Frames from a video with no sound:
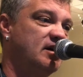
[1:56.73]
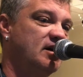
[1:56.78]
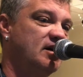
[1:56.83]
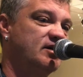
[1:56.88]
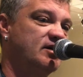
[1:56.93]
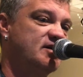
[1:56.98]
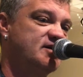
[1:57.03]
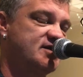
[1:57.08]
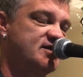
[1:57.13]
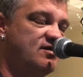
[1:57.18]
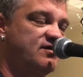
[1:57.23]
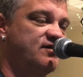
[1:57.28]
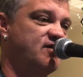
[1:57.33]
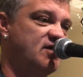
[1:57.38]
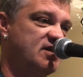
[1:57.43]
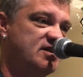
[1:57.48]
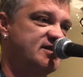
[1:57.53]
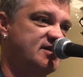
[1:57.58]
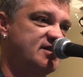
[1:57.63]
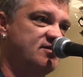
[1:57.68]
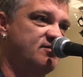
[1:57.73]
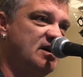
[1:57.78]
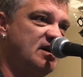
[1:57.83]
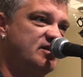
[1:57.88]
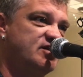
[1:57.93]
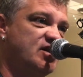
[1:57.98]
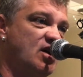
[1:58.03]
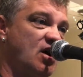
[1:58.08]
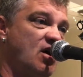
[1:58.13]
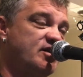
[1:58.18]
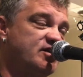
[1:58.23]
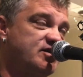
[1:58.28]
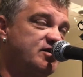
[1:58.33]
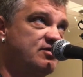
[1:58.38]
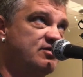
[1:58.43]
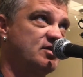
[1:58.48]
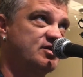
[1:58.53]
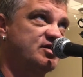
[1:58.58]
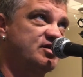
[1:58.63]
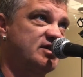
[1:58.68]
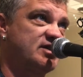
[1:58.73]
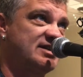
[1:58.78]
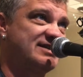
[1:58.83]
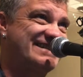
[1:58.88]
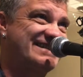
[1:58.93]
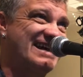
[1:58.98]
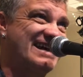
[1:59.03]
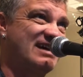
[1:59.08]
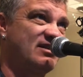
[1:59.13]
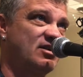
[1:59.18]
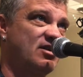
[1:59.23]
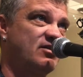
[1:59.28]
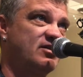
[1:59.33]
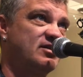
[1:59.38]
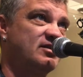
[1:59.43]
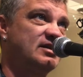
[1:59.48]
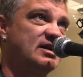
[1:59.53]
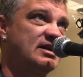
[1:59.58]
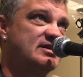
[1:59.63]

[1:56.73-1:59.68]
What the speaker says: the software so much. I do want you to download it